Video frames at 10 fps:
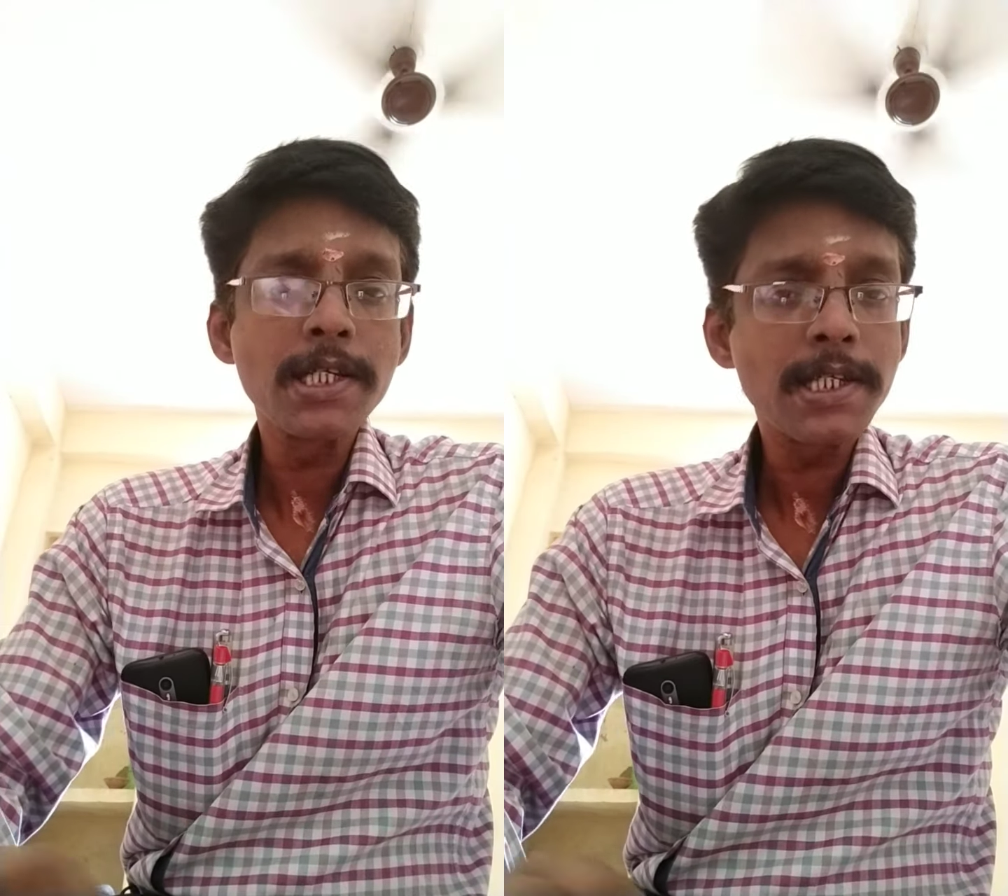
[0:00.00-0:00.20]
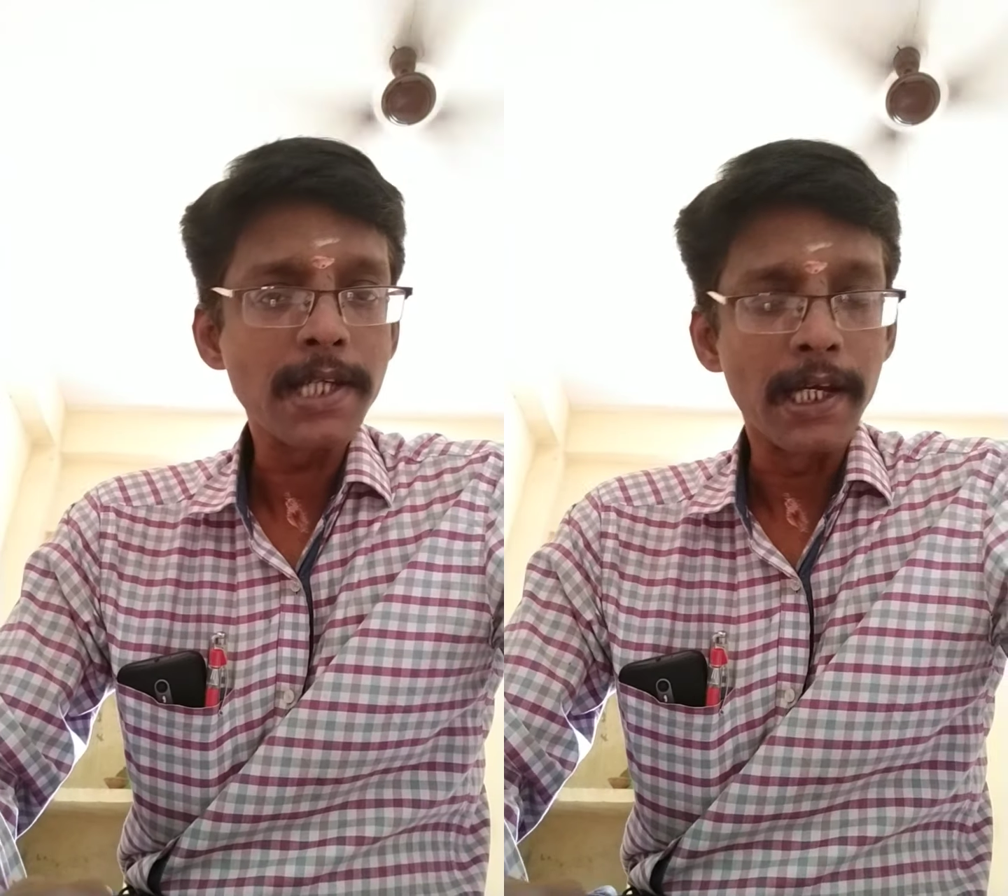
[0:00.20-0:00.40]

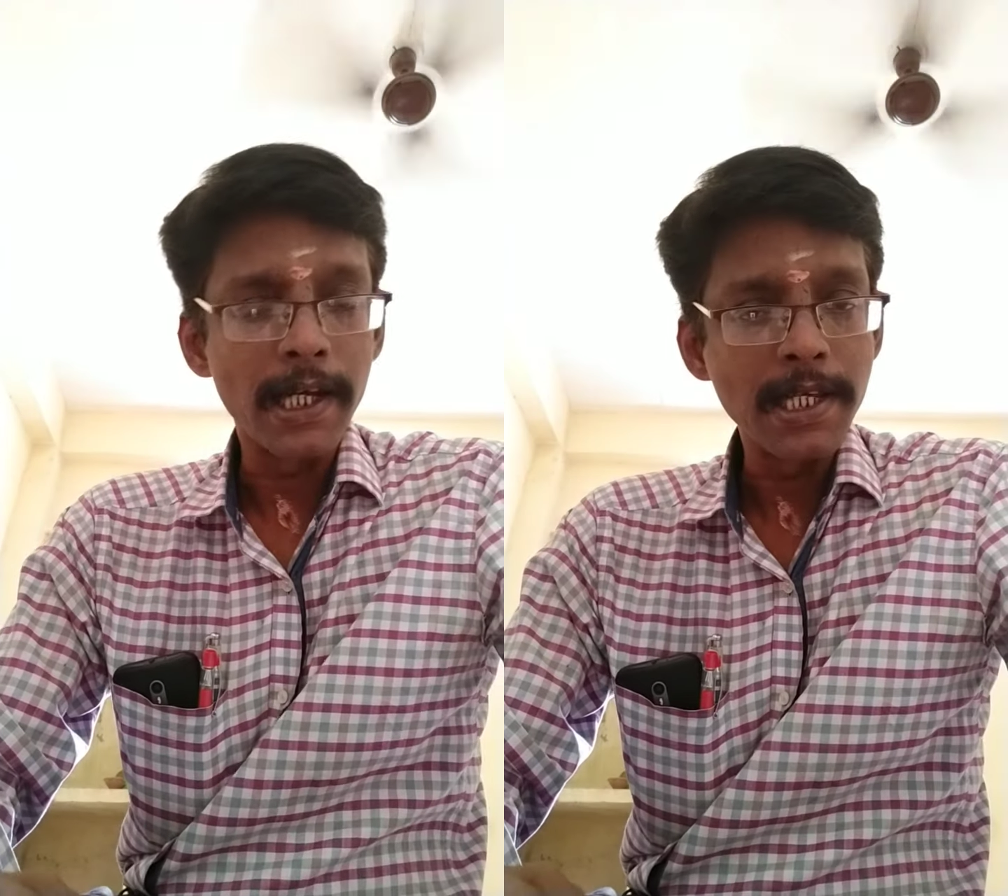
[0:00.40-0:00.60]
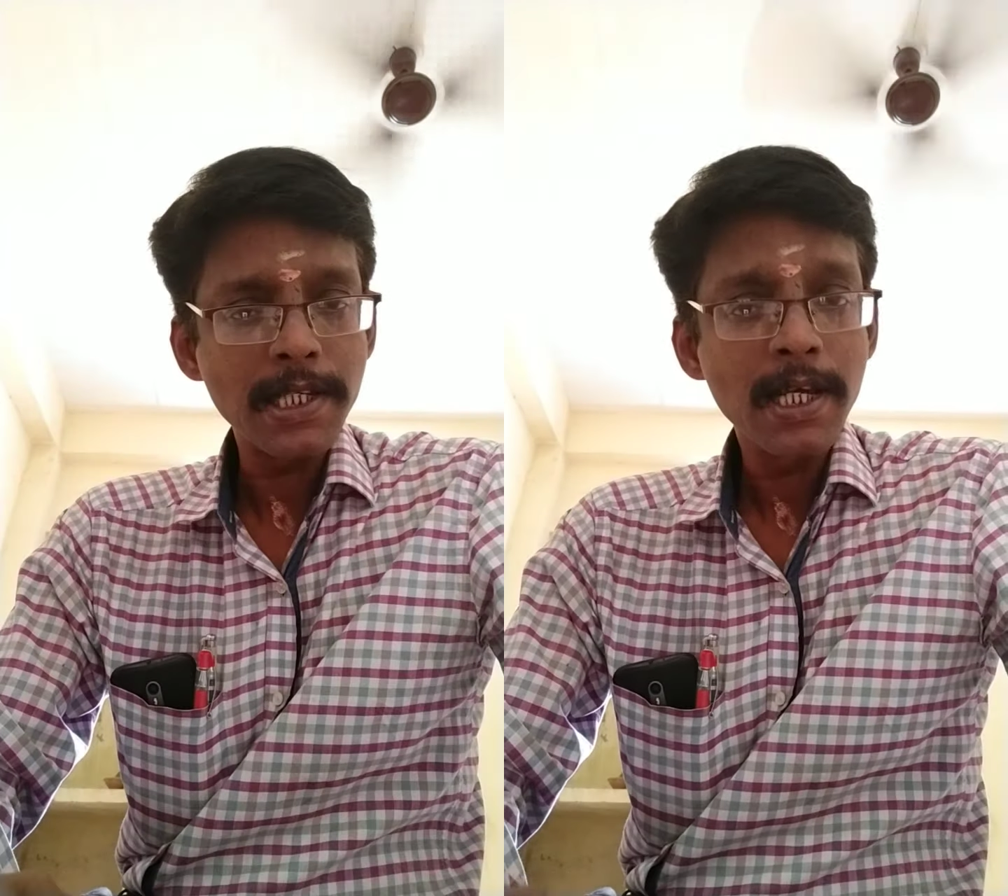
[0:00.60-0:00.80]

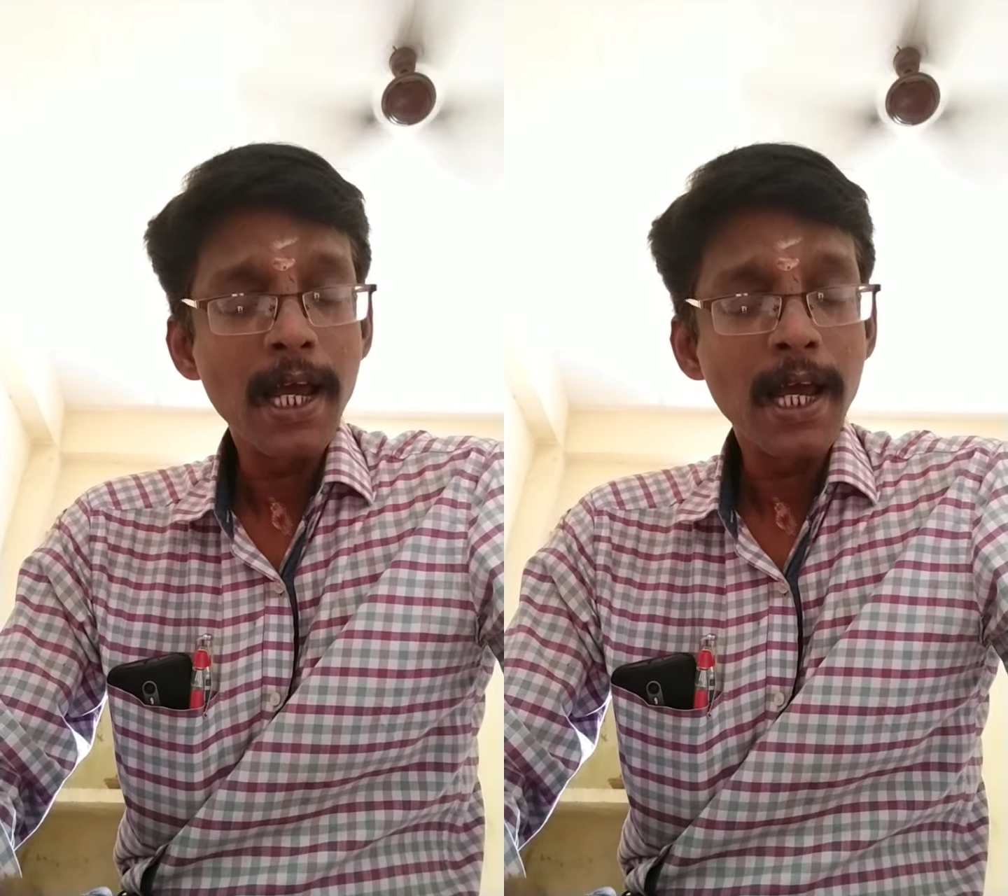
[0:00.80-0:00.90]
sentence,